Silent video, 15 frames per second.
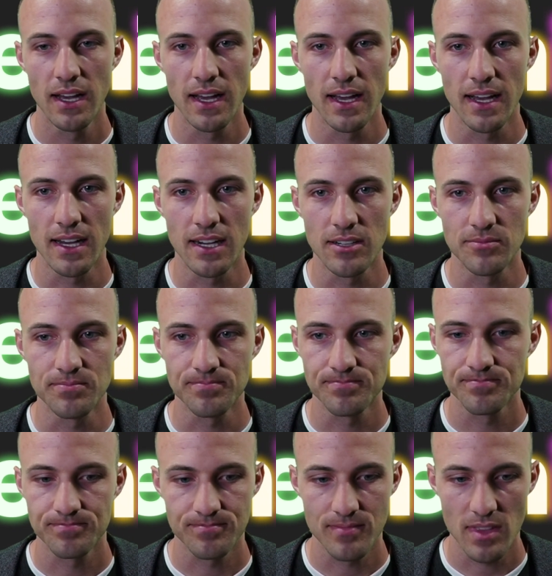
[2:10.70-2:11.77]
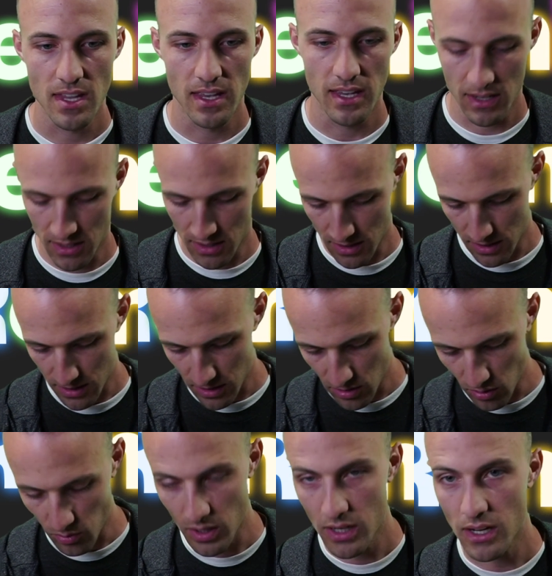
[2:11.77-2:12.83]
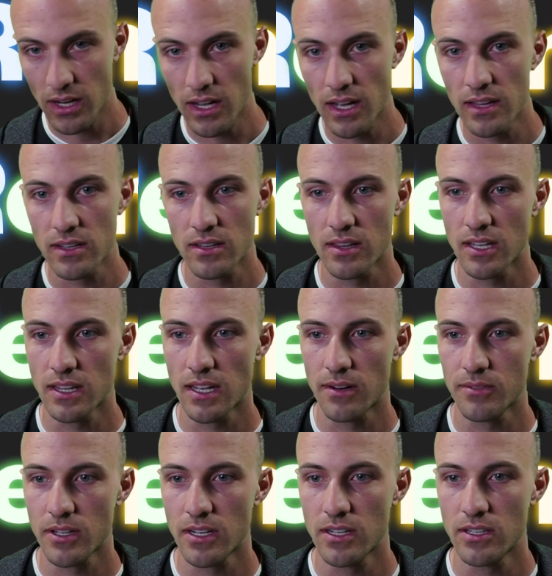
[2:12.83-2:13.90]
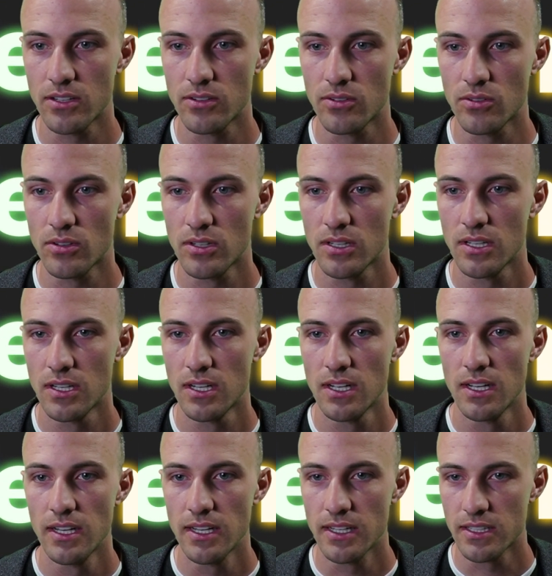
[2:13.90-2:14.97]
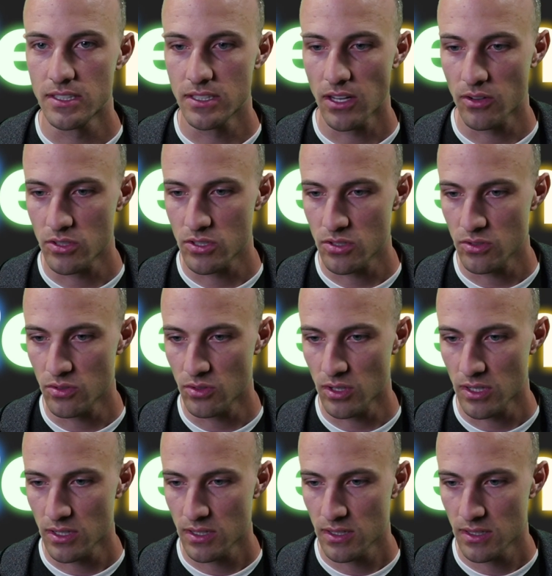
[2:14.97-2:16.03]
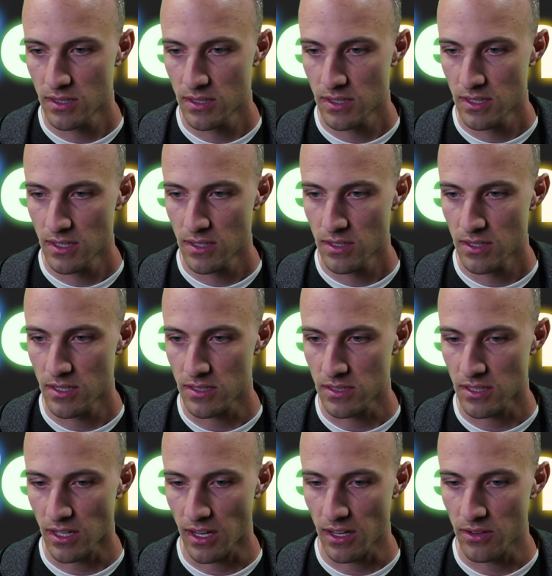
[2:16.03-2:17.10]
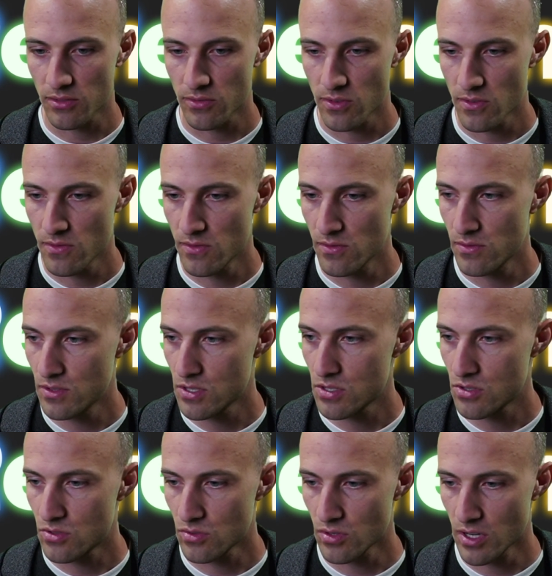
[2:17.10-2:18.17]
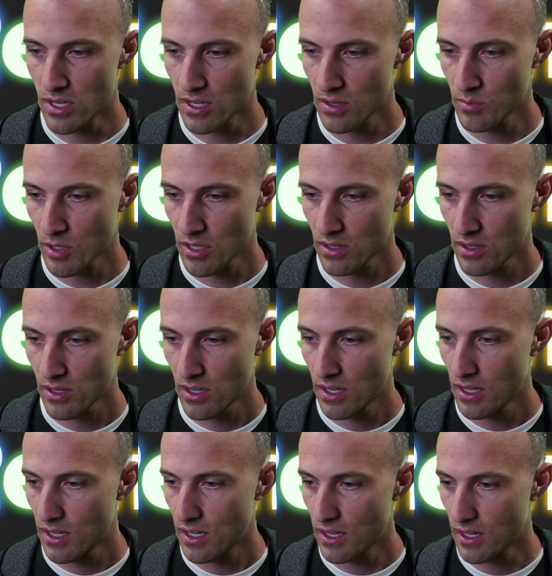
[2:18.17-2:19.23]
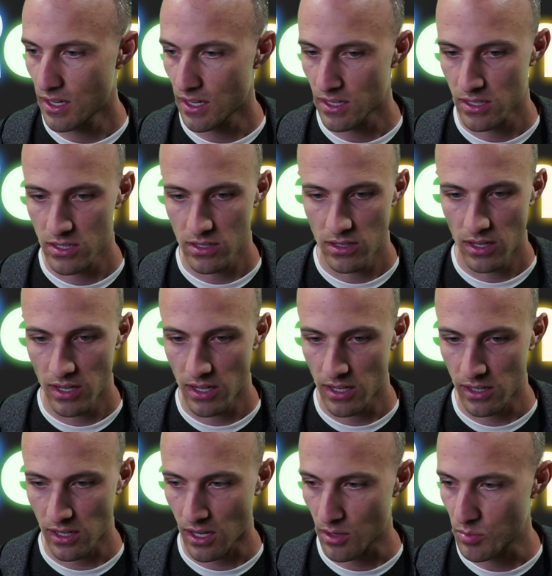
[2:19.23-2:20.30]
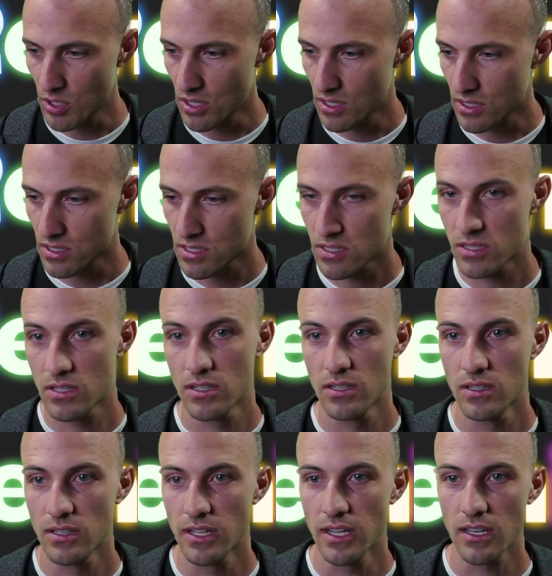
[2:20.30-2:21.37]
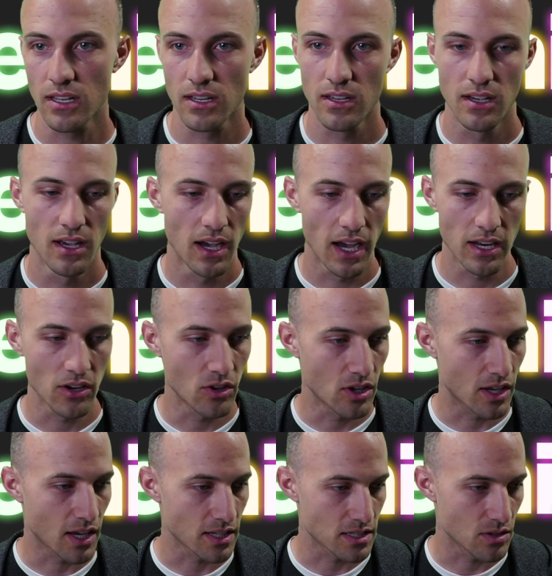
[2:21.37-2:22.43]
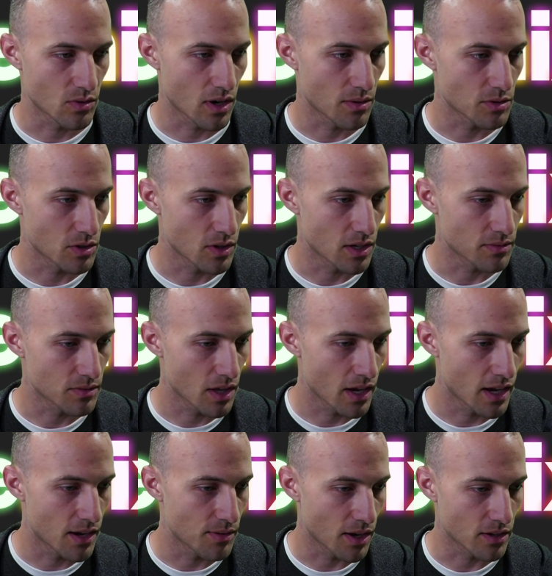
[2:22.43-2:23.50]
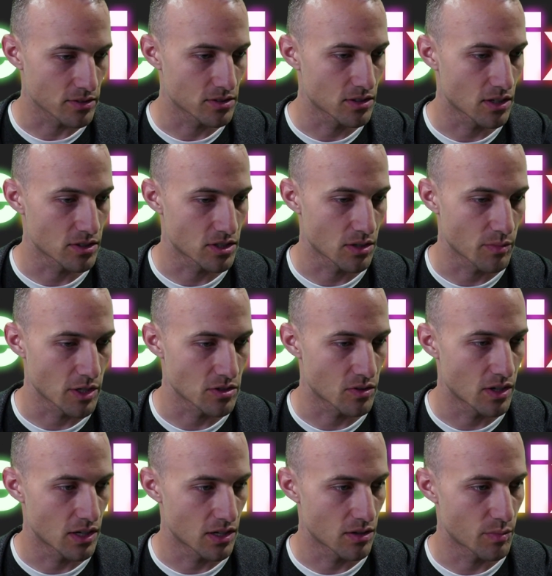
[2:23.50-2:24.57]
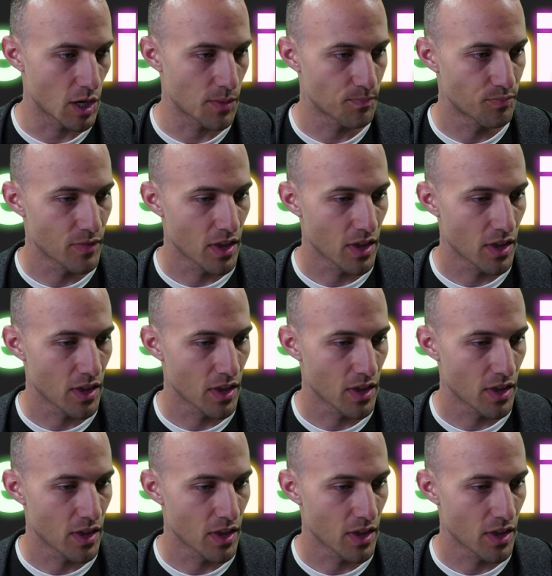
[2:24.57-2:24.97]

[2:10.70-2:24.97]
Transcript: Um, and you know, one other thing that I'm gonna do is go to this live stream and uh, copy this link I know you can't see what I'm doing. Uh, I'll, I'll share my screen in a bit.